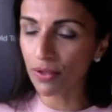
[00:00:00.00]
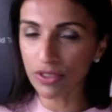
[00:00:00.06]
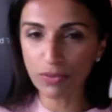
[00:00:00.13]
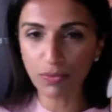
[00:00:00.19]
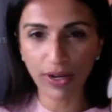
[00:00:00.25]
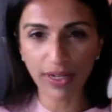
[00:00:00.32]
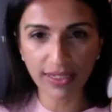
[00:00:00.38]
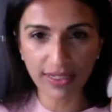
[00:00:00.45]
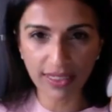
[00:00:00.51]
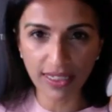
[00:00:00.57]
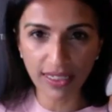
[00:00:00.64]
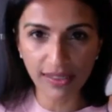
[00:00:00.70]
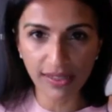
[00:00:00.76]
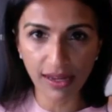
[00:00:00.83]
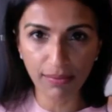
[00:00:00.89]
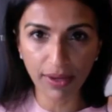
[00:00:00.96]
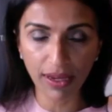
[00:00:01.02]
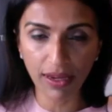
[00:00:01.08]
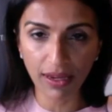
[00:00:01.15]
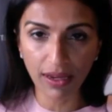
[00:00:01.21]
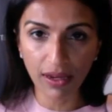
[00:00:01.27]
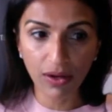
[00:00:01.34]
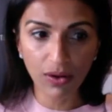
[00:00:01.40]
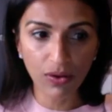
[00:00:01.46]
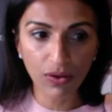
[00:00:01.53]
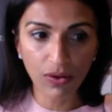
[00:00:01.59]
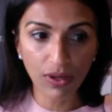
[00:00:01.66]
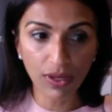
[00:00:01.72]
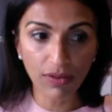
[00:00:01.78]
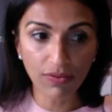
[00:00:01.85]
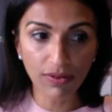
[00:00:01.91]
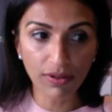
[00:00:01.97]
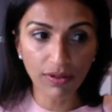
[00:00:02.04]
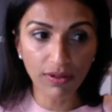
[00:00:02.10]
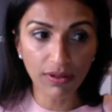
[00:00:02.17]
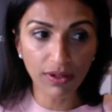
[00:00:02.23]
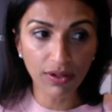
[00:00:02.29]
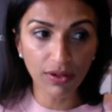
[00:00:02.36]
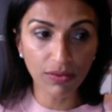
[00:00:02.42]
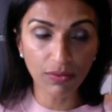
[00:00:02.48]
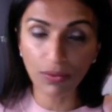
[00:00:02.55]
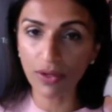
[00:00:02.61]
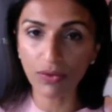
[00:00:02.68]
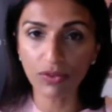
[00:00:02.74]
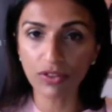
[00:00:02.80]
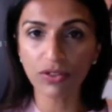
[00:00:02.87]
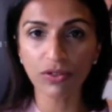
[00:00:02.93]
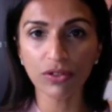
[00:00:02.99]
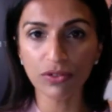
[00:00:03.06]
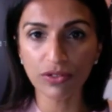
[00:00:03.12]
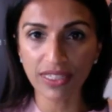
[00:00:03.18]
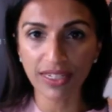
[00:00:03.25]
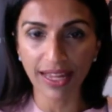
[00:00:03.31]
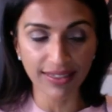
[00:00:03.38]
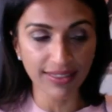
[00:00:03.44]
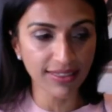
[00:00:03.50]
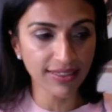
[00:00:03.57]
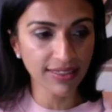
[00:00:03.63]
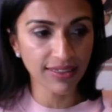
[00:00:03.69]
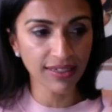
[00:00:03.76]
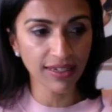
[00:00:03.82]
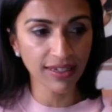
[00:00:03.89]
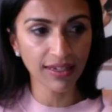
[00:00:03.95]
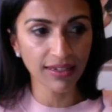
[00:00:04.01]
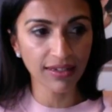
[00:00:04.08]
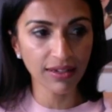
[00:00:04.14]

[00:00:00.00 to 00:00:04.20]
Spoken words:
post-pregnancy tummy, or even, you know, we also lose laxicity,